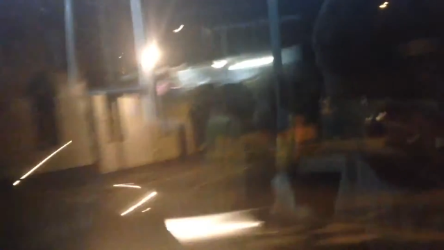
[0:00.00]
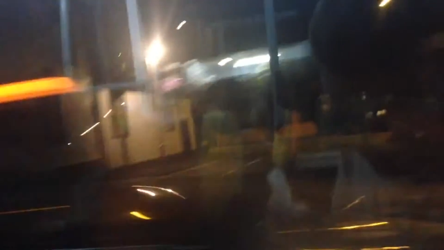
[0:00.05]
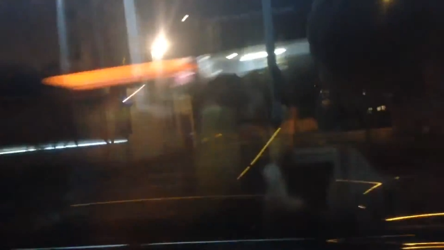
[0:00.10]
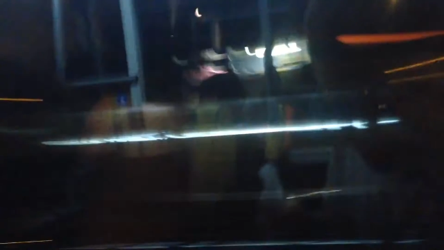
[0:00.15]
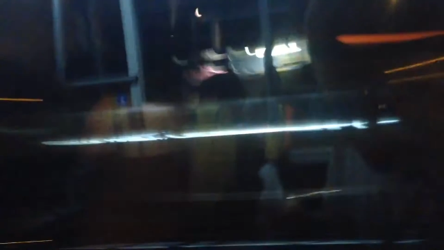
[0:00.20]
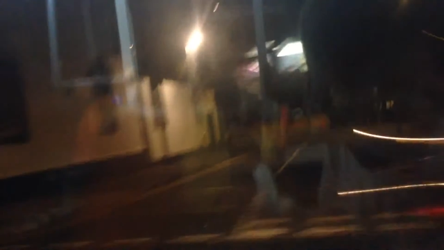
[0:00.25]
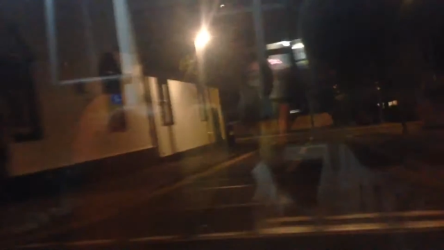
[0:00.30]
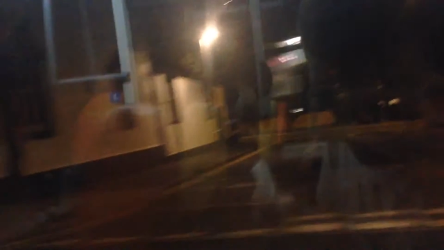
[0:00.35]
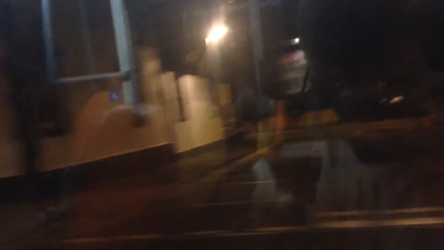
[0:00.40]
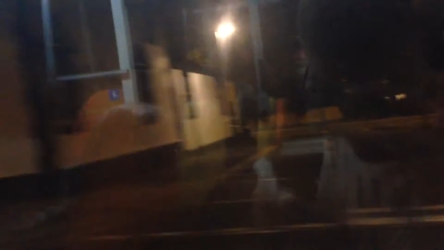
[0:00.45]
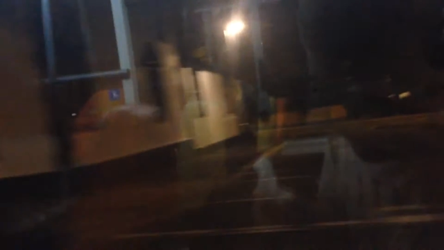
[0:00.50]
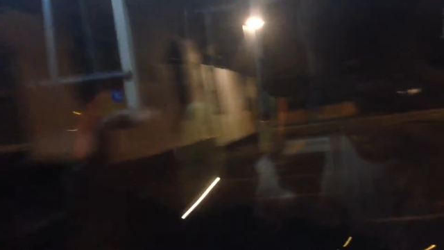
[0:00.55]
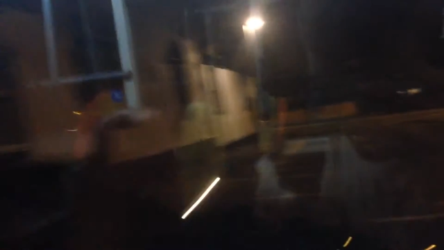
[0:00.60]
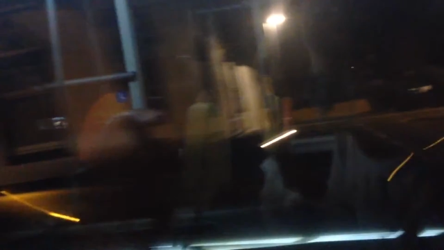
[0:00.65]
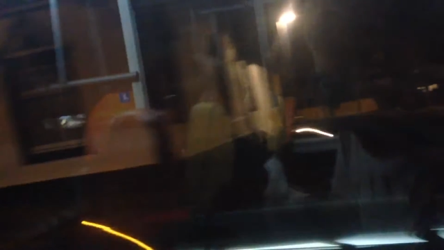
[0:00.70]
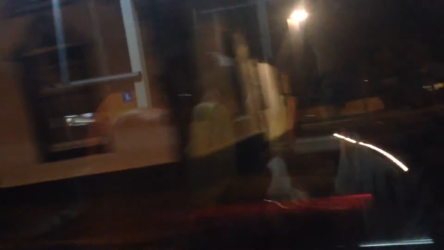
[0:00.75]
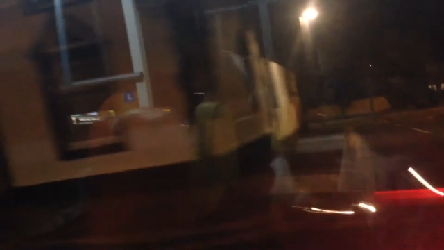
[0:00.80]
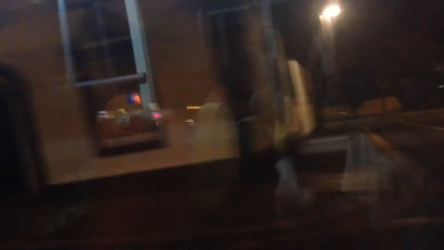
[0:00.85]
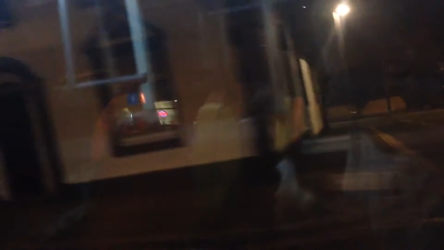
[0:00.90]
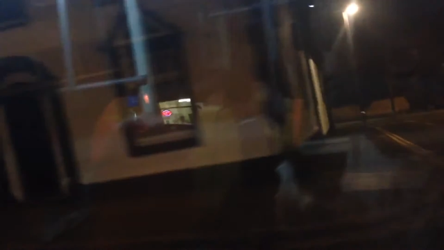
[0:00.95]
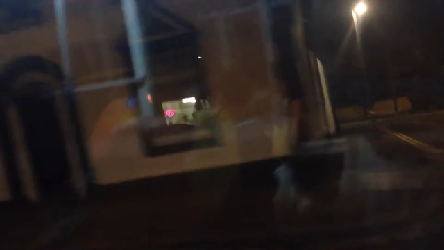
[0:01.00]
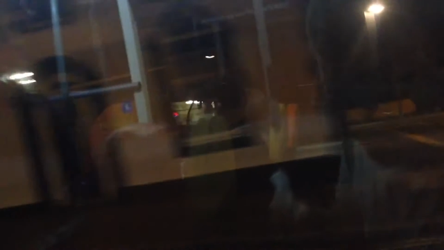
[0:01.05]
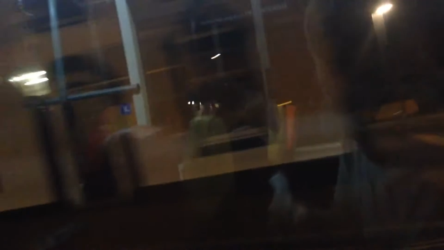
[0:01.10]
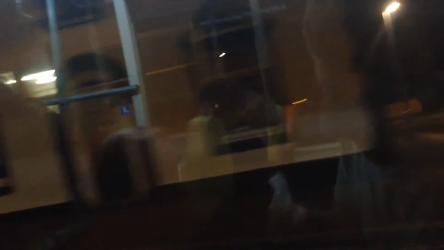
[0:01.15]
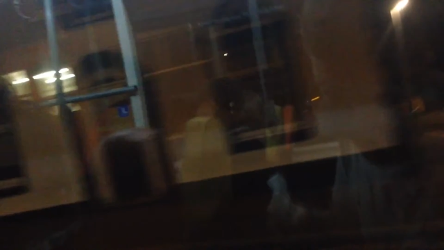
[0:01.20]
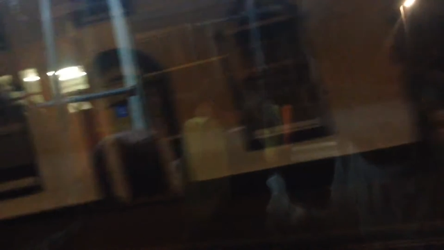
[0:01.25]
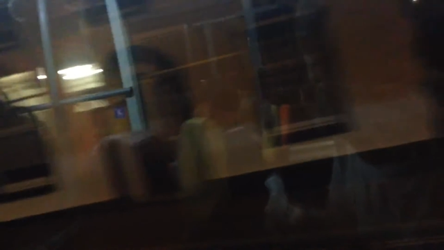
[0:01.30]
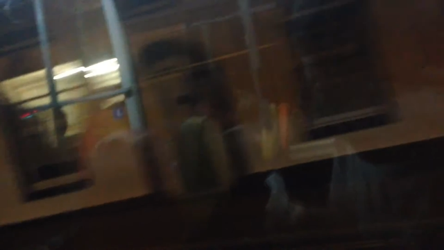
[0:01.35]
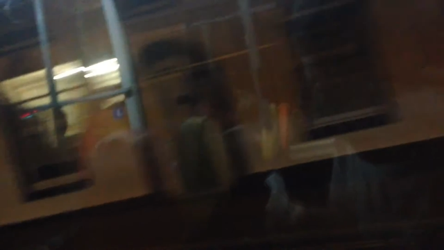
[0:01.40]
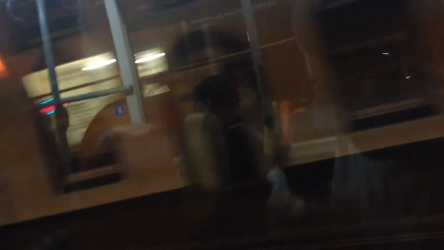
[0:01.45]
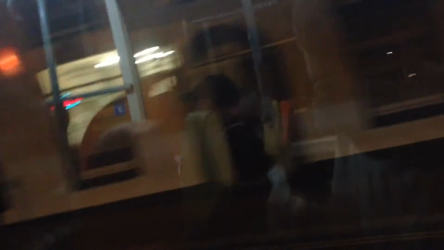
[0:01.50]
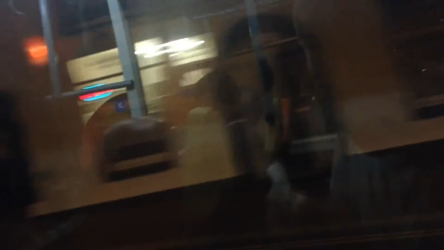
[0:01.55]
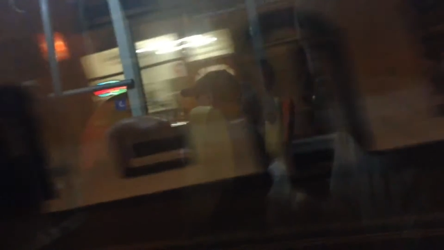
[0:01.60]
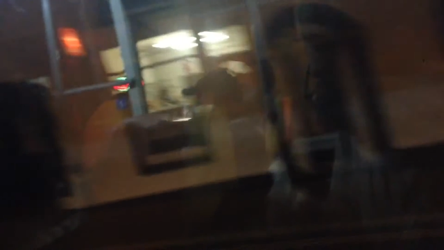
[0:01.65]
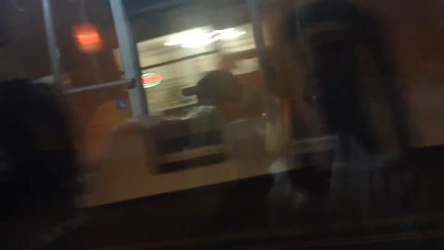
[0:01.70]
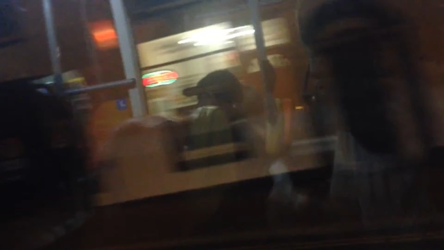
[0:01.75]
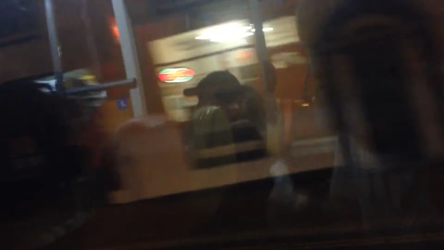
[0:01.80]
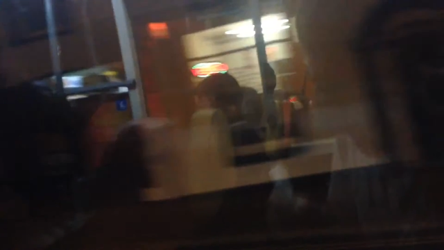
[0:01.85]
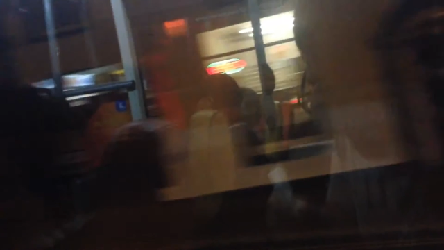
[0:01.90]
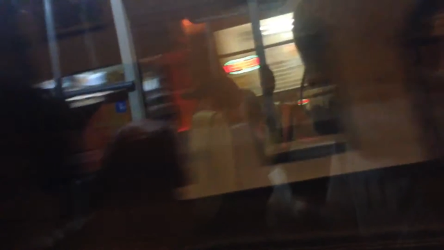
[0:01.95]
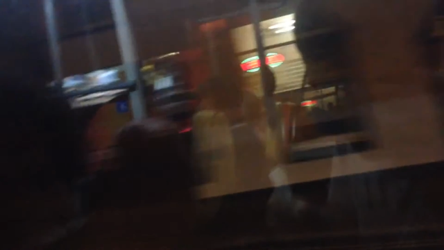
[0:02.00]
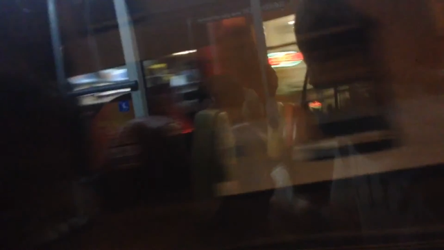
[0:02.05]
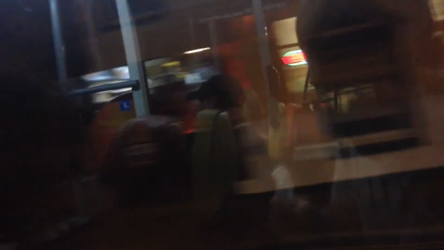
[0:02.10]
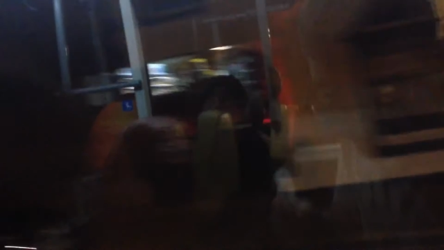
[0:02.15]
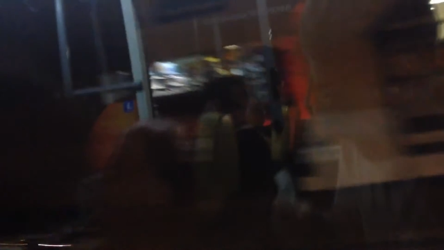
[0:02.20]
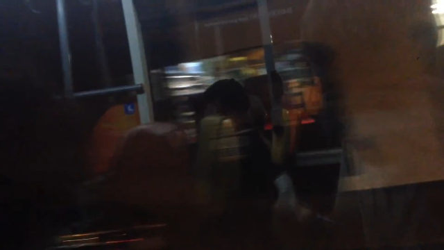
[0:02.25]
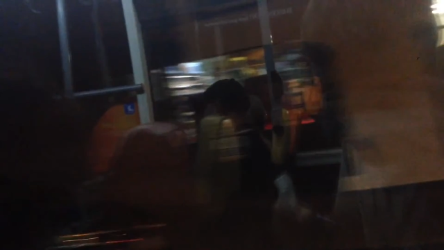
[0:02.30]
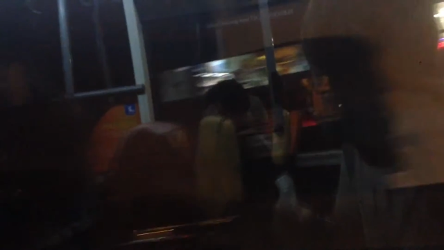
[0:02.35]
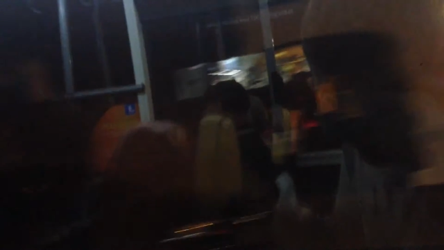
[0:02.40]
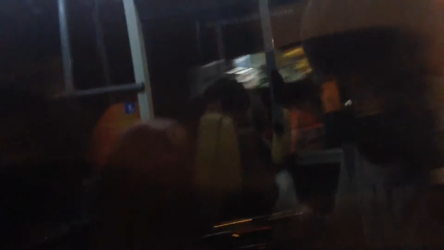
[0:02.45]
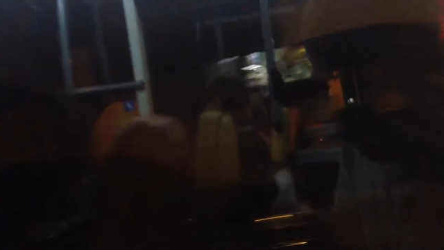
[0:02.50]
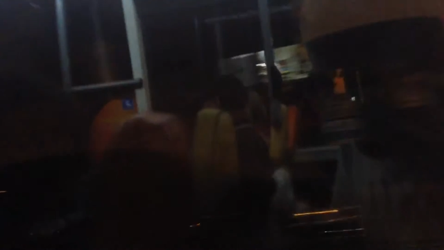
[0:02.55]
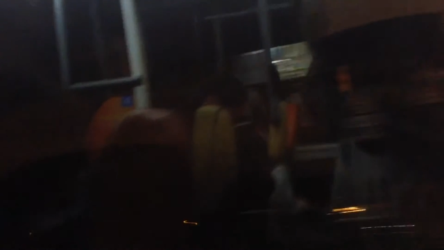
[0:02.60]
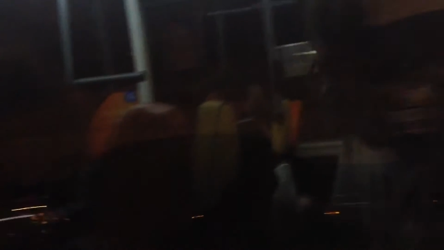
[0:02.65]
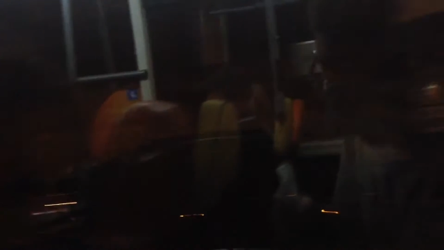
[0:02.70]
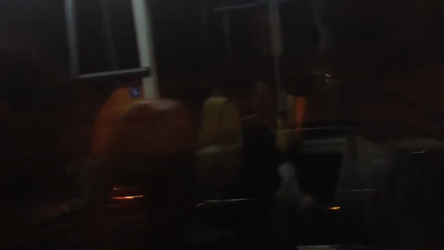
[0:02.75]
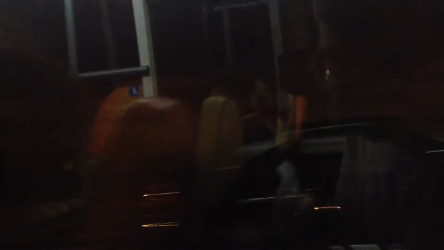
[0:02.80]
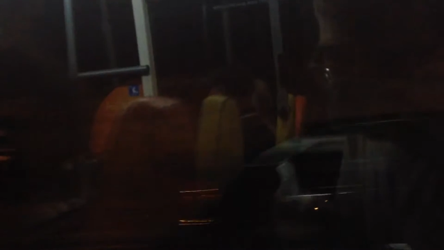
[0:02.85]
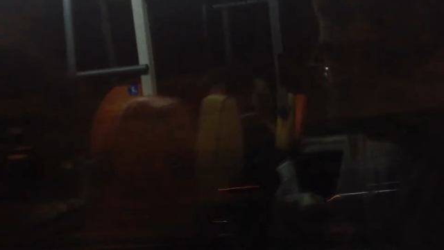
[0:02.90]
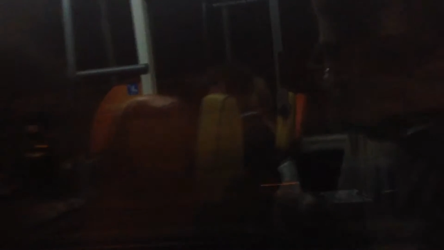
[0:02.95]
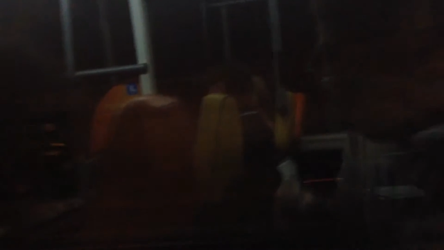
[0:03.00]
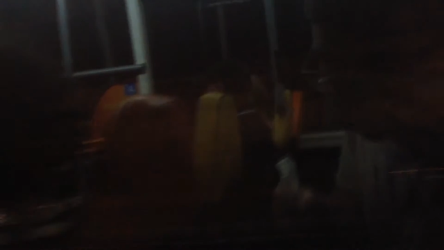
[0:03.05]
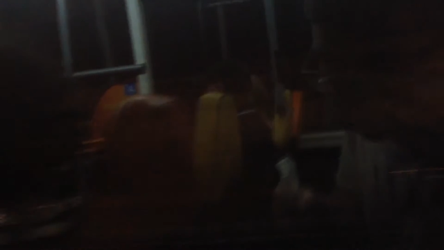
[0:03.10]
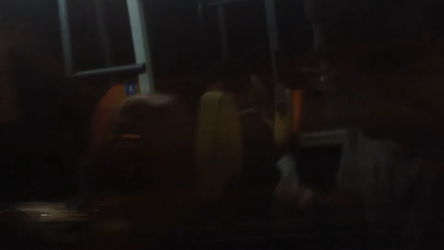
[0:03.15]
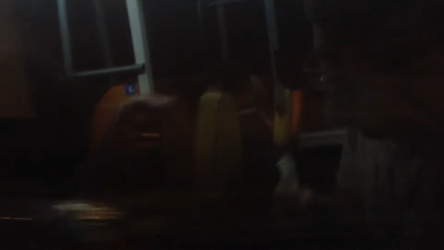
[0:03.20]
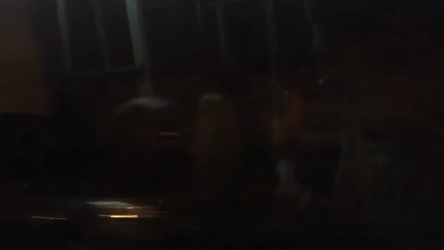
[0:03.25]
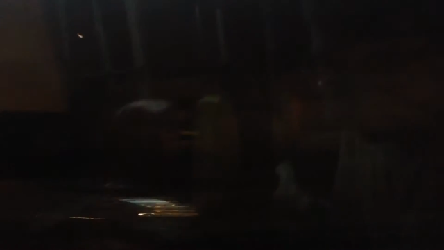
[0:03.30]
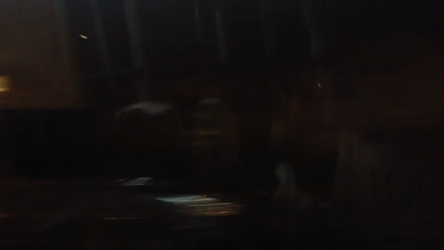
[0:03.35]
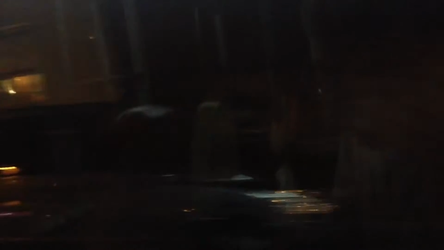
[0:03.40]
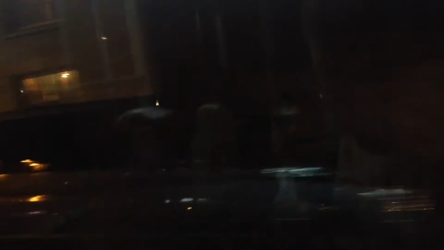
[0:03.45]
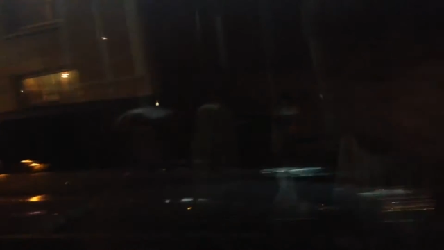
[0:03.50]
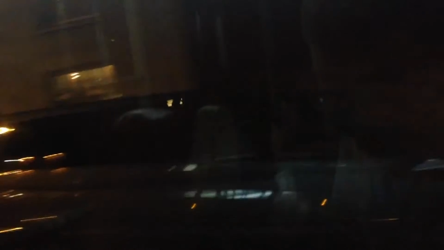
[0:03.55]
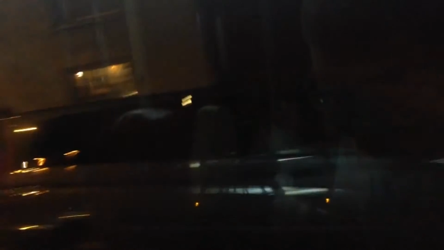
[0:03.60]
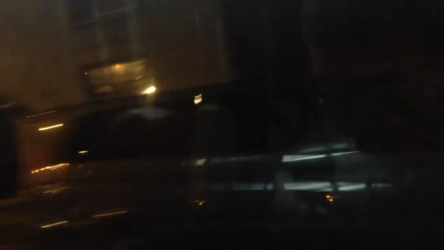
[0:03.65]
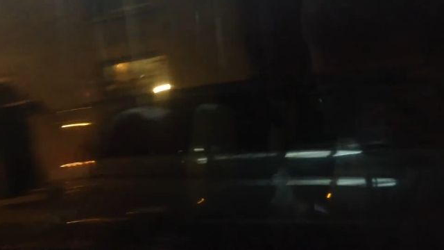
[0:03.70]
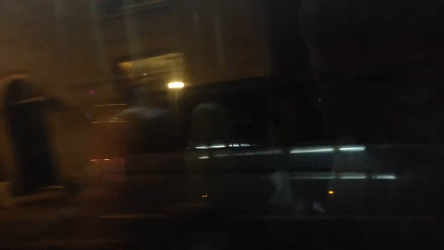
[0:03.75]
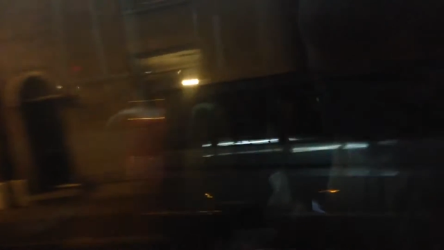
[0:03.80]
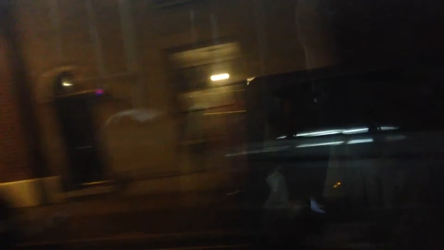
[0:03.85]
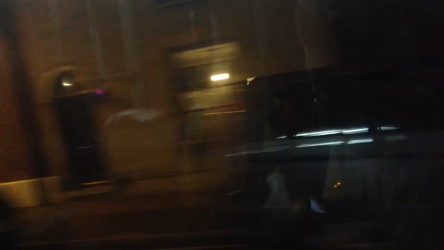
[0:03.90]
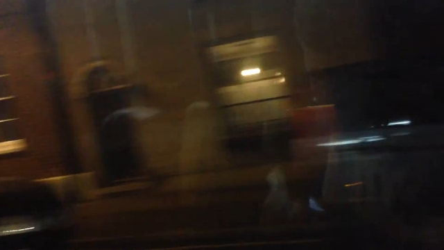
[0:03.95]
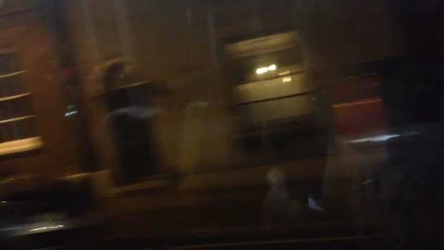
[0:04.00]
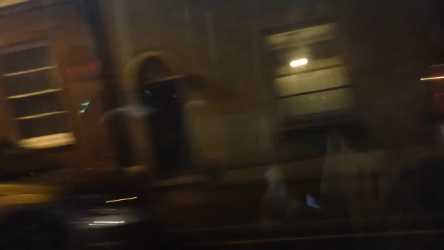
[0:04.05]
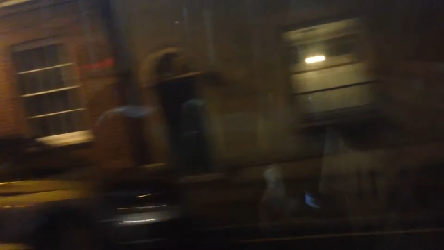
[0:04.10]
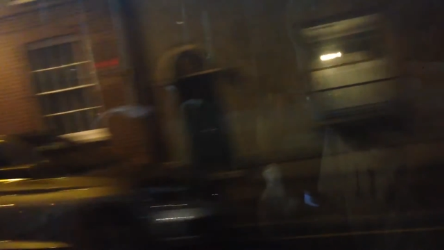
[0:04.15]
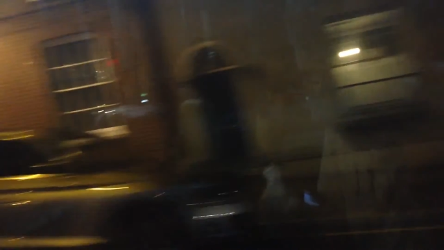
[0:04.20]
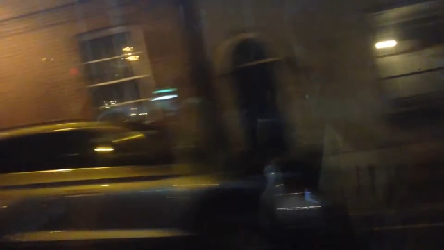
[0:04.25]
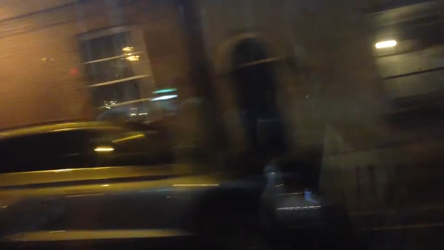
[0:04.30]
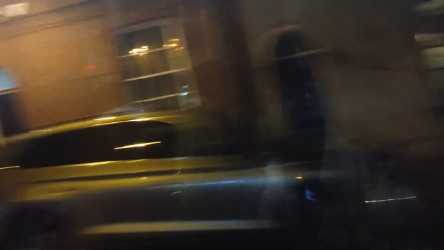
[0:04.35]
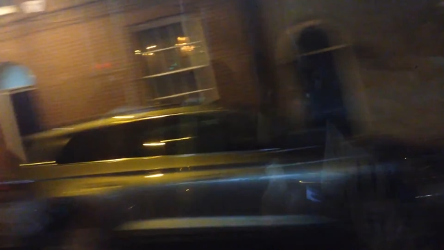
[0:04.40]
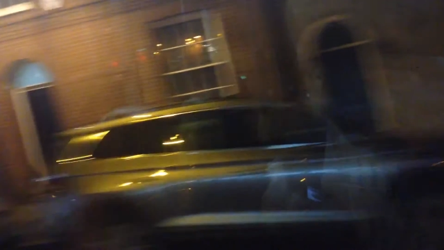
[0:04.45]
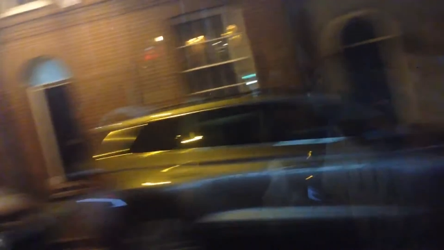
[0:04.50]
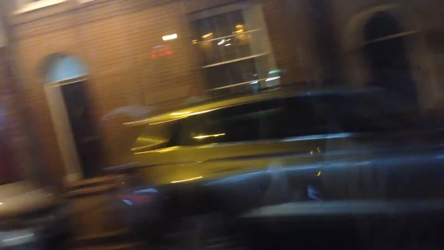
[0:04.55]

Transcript: [unreadable: no face in view]